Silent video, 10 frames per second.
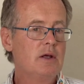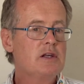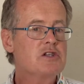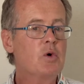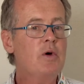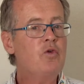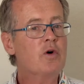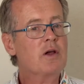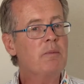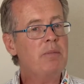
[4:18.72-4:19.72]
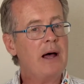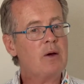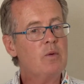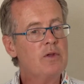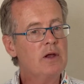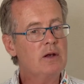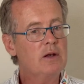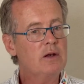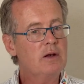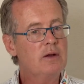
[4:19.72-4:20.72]
So if we're to come back
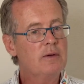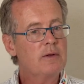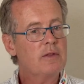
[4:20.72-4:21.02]
within